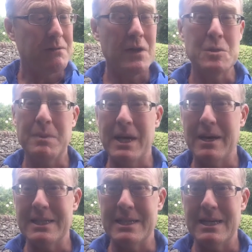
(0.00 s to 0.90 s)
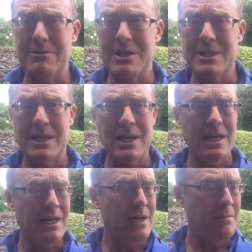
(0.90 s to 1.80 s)
The first big idea is
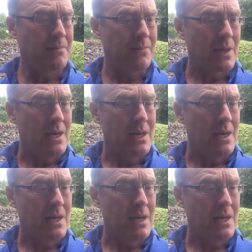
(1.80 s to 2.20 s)
the